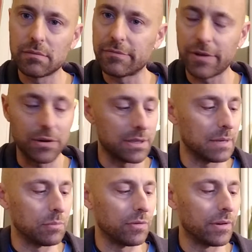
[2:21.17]
Very
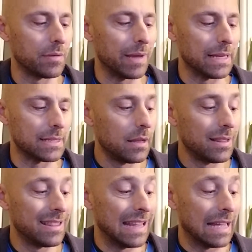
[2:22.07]
simple, very basic.
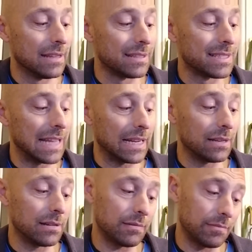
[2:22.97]
Then the
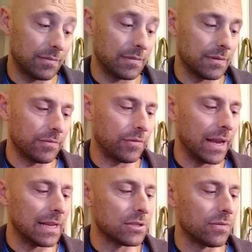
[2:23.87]
second
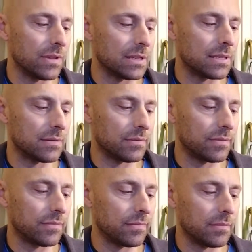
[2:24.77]
phrase of this
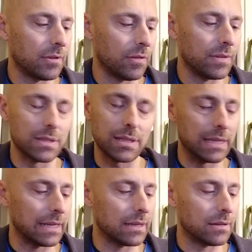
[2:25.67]

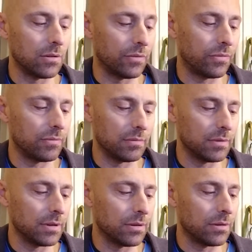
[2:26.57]
lick or
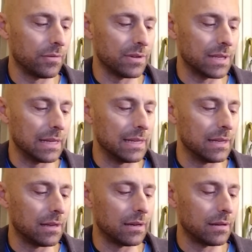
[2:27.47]
of this
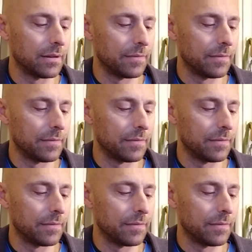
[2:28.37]
idea